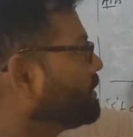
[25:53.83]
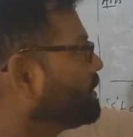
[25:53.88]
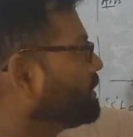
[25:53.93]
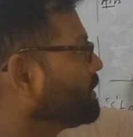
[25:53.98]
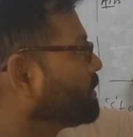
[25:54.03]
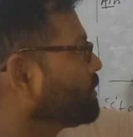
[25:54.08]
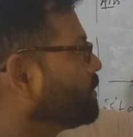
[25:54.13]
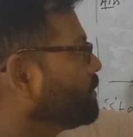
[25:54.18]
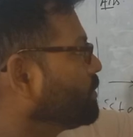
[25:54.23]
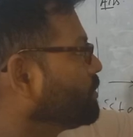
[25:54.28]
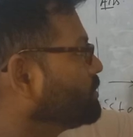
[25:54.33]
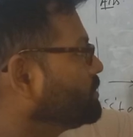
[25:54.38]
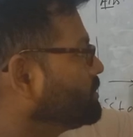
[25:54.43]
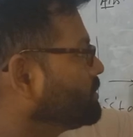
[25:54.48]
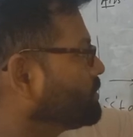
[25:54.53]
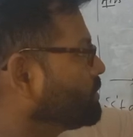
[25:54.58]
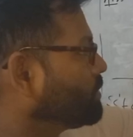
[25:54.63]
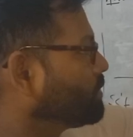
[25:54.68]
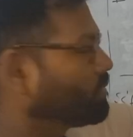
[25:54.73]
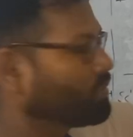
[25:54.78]
equal to
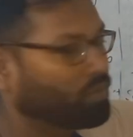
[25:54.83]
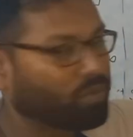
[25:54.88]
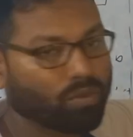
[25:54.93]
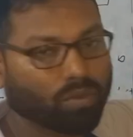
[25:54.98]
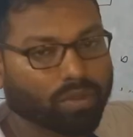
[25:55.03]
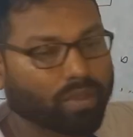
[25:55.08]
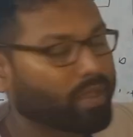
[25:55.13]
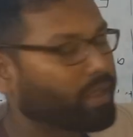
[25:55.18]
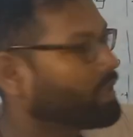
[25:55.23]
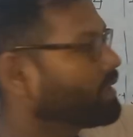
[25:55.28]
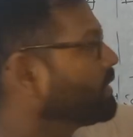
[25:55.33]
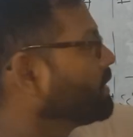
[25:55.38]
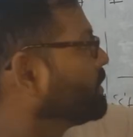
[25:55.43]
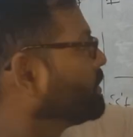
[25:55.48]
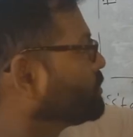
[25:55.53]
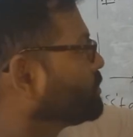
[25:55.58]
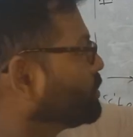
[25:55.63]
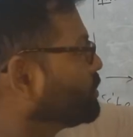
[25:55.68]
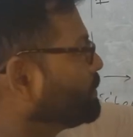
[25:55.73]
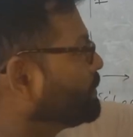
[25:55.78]
0. Okay.
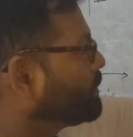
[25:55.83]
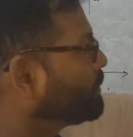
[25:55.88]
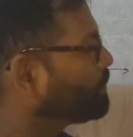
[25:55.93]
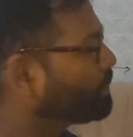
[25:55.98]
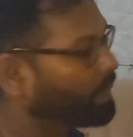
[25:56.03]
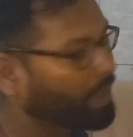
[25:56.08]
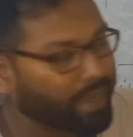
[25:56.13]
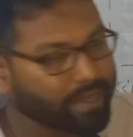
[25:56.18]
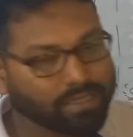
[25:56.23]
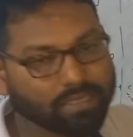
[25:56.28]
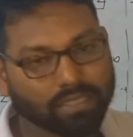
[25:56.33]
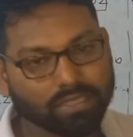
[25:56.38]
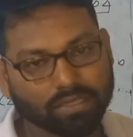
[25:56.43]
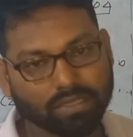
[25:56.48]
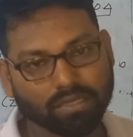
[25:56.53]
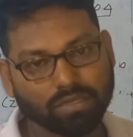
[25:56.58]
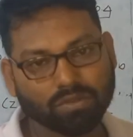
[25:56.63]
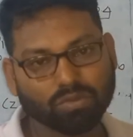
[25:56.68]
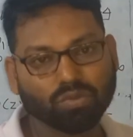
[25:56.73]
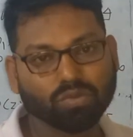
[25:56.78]
So if you pass
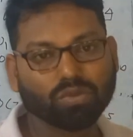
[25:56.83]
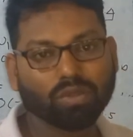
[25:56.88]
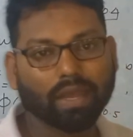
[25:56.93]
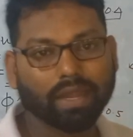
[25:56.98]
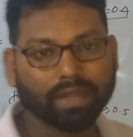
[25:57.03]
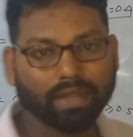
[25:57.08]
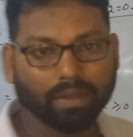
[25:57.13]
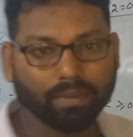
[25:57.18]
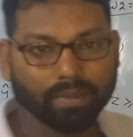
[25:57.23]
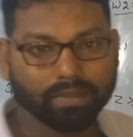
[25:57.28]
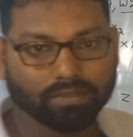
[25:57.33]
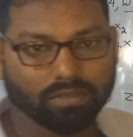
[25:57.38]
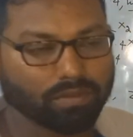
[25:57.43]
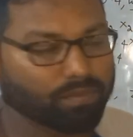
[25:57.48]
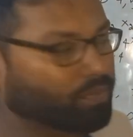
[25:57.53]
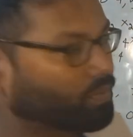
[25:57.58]
it to the activation